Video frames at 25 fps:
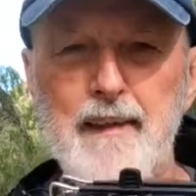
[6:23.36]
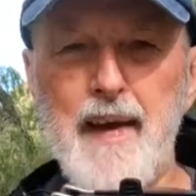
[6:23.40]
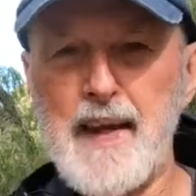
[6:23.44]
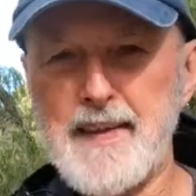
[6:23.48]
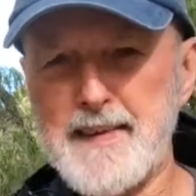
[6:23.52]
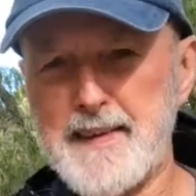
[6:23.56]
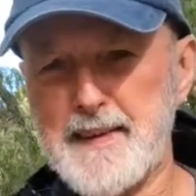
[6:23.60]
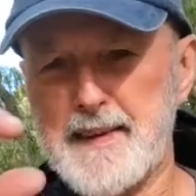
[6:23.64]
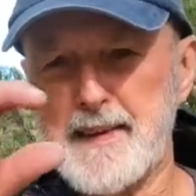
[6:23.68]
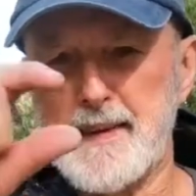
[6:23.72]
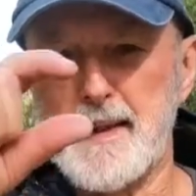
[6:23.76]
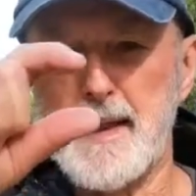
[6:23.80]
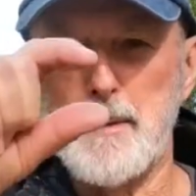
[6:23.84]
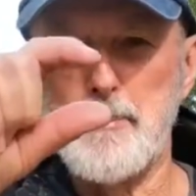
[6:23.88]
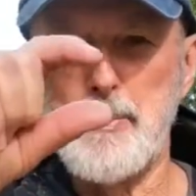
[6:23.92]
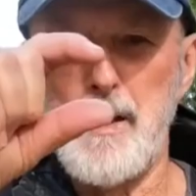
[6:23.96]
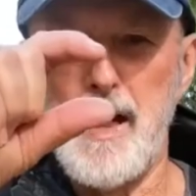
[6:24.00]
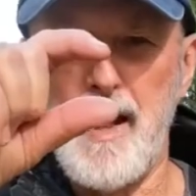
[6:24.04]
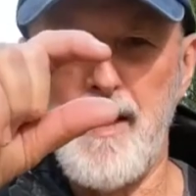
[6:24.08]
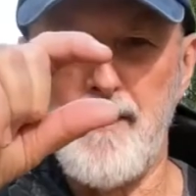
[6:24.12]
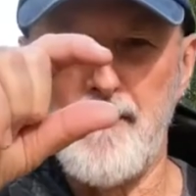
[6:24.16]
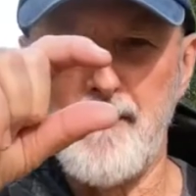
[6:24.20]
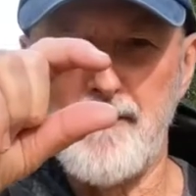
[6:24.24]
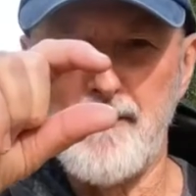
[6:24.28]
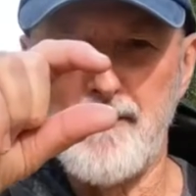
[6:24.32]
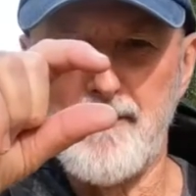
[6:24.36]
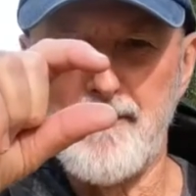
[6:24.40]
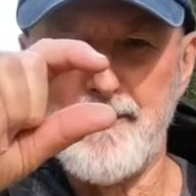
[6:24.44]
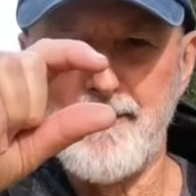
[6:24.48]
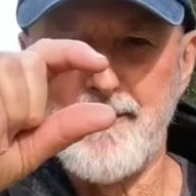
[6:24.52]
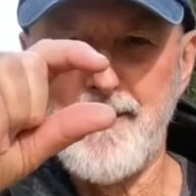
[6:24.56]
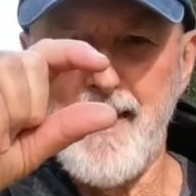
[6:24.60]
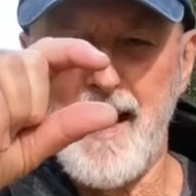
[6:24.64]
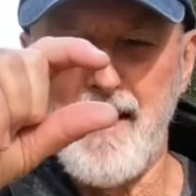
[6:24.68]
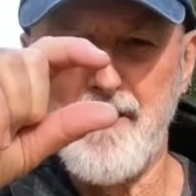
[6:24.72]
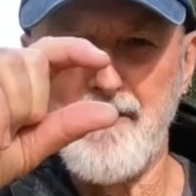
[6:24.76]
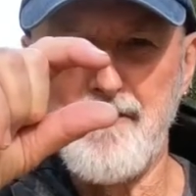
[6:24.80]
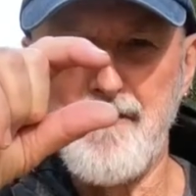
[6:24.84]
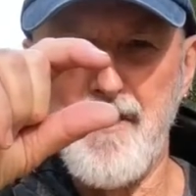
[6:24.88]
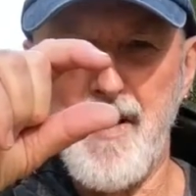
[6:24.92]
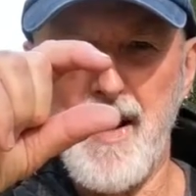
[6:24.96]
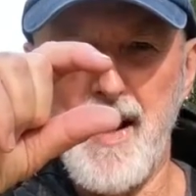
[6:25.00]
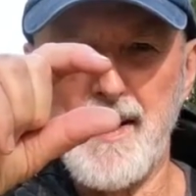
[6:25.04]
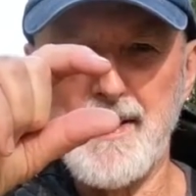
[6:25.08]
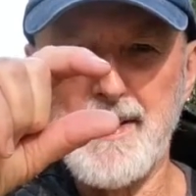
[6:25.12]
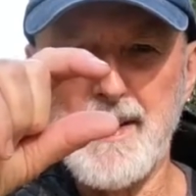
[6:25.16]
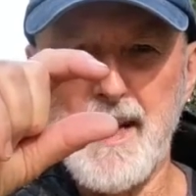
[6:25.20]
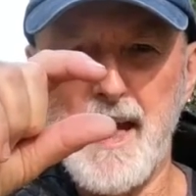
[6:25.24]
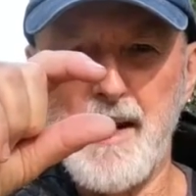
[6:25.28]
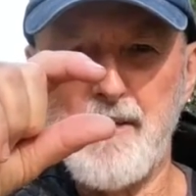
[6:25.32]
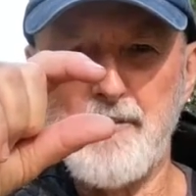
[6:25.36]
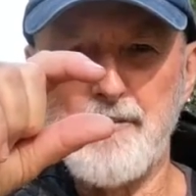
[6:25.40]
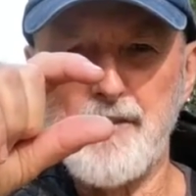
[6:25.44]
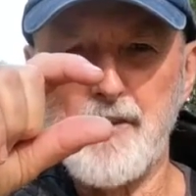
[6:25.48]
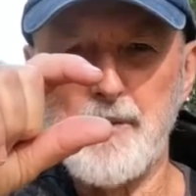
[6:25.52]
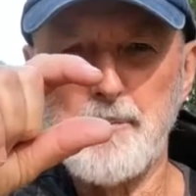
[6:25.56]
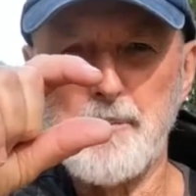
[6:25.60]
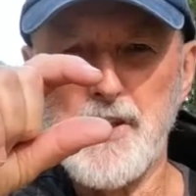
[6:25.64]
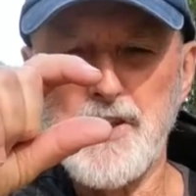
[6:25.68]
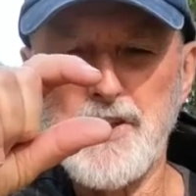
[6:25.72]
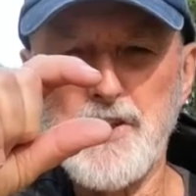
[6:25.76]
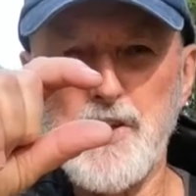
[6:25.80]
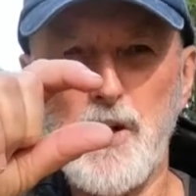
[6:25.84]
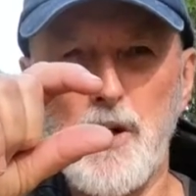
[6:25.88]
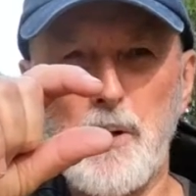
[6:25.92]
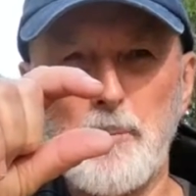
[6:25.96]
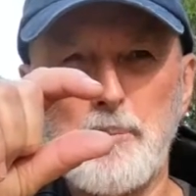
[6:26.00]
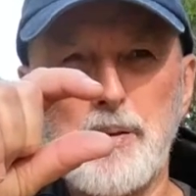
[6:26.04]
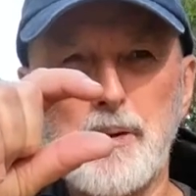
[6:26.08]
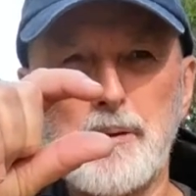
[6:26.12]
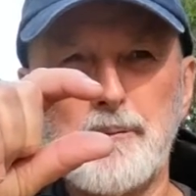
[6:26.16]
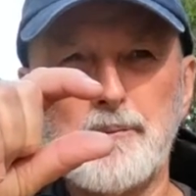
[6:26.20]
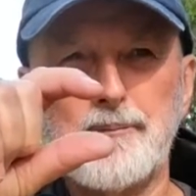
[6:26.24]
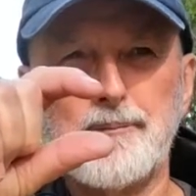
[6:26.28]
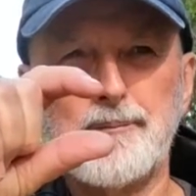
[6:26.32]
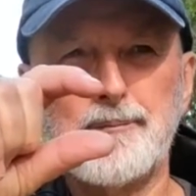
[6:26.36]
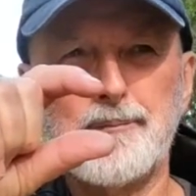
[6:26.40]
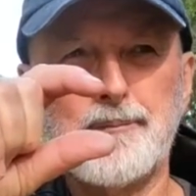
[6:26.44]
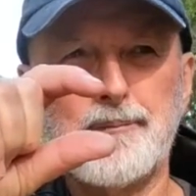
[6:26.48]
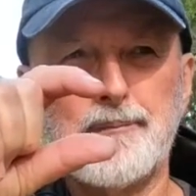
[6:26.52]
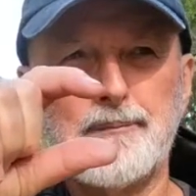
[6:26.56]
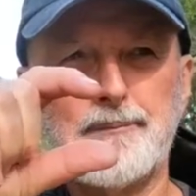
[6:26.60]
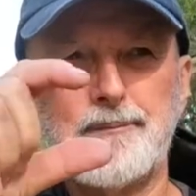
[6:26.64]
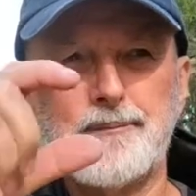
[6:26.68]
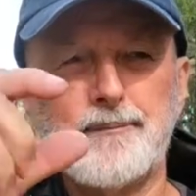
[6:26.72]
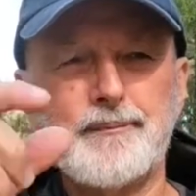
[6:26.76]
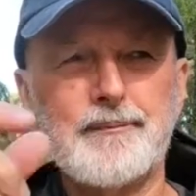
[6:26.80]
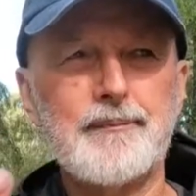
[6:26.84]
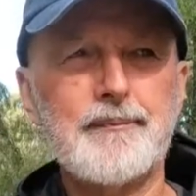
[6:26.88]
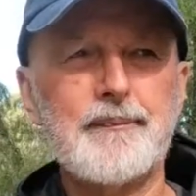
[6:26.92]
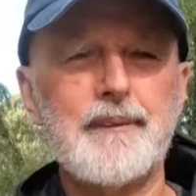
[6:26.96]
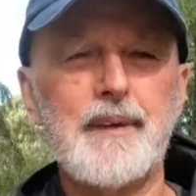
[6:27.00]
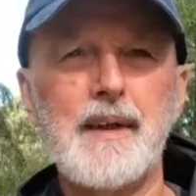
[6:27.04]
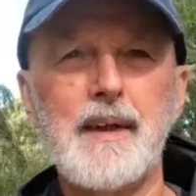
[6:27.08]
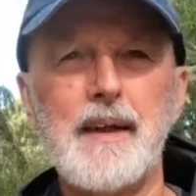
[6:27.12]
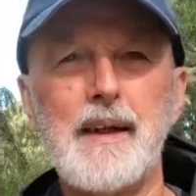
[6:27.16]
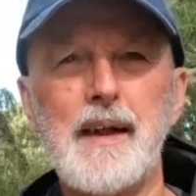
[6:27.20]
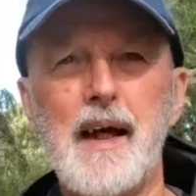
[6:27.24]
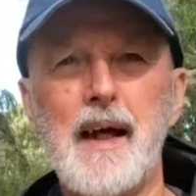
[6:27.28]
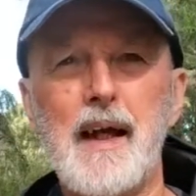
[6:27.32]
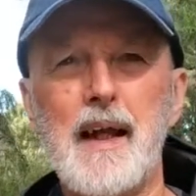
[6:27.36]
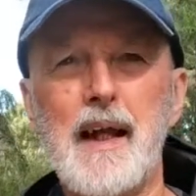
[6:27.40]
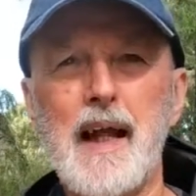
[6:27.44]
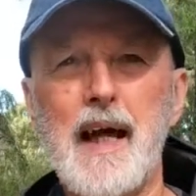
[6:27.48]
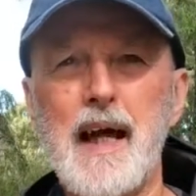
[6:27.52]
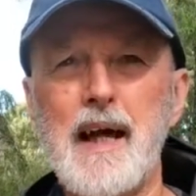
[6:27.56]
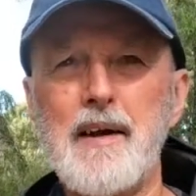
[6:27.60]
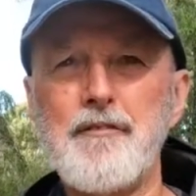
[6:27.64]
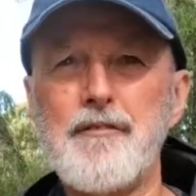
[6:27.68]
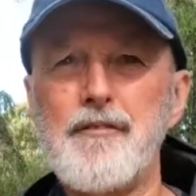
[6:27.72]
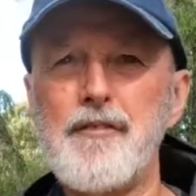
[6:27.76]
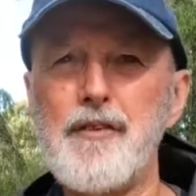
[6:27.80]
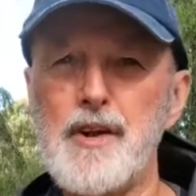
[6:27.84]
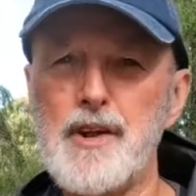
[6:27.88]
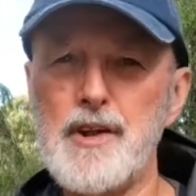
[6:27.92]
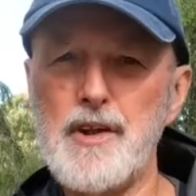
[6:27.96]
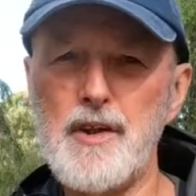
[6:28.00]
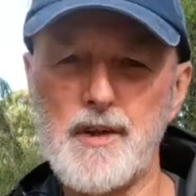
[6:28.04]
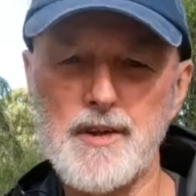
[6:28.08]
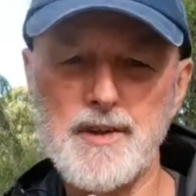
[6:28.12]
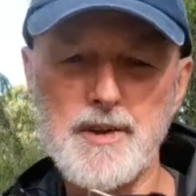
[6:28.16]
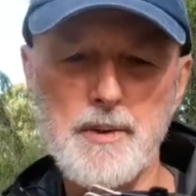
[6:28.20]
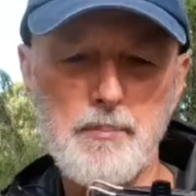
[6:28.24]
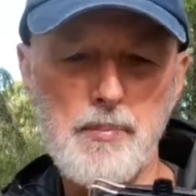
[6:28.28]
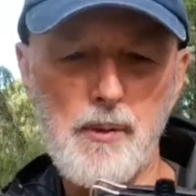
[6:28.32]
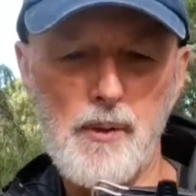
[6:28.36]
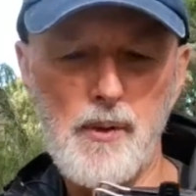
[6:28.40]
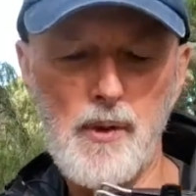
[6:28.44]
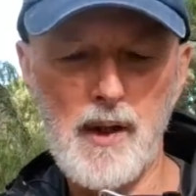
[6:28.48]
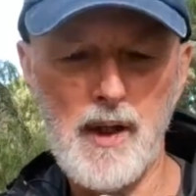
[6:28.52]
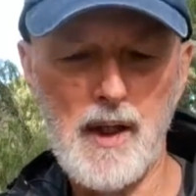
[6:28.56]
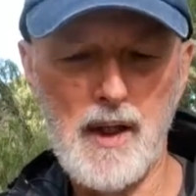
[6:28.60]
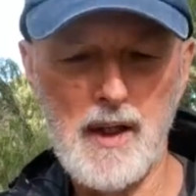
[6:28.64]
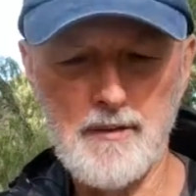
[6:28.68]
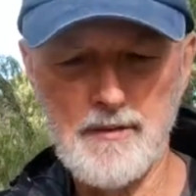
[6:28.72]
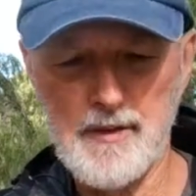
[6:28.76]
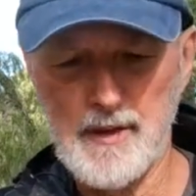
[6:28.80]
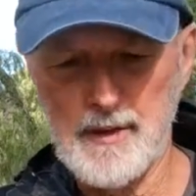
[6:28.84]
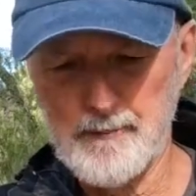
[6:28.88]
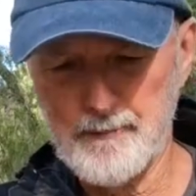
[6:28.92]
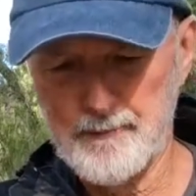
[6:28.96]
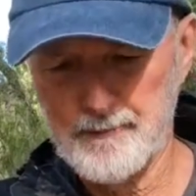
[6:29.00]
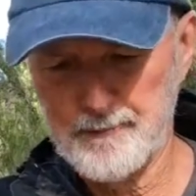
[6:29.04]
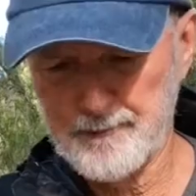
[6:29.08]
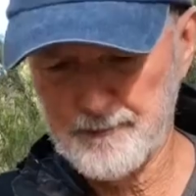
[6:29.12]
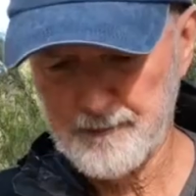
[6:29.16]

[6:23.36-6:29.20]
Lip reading: that's about that far down from the top, allowing for it not to boil over.